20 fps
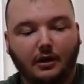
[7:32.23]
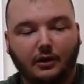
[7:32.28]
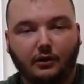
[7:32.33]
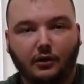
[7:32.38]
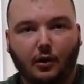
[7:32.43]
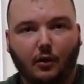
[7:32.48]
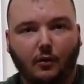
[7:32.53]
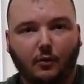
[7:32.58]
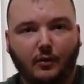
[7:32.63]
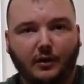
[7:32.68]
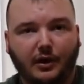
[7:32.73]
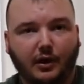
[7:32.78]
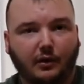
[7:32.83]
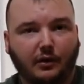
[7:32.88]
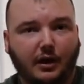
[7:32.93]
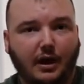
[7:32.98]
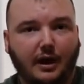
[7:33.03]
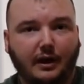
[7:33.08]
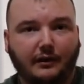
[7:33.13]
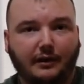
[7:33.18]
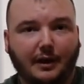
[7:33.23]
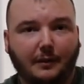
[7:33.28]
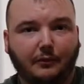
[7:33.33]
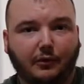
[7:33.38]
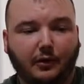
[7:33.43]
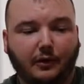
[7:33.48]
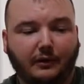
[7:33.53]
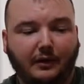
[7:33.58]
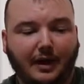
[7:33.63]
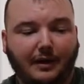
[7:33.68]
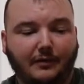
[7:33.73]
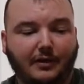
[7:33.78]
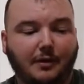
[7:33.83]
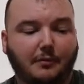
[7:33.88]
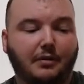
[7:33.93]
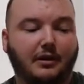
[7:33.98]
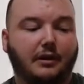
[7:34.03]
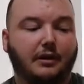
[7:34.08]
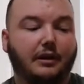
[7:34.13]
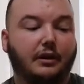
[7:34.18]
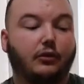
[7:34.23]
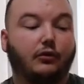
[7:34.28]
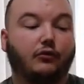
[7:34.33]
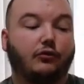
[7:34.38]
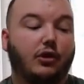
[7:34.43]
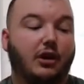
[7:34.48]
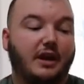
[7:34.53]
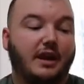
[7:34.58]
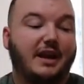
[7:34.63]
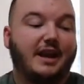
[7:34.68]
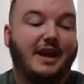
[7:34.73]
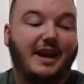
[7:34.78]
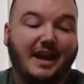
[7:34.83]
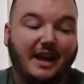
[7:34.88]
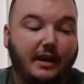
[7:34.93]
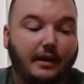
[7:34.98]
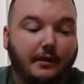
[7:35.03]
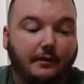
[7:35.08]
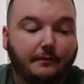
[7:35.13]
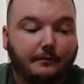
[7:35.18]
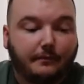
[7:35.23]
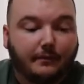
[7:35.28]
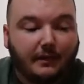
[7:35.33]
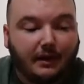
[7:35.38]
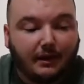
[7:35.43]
We don't a lot of times always have the ability to run it in